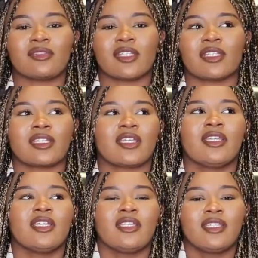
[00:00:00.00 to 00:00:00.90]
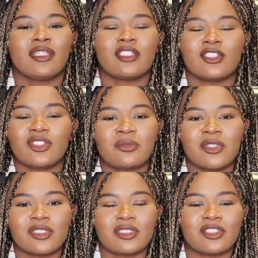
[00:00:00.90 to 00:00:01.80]
Like there's so
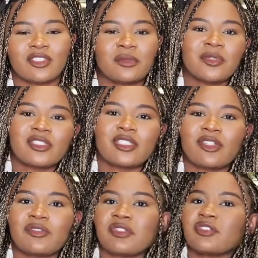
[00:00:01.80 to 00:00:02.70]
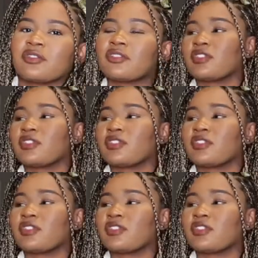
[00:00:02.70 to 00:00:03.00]
much that goes into it.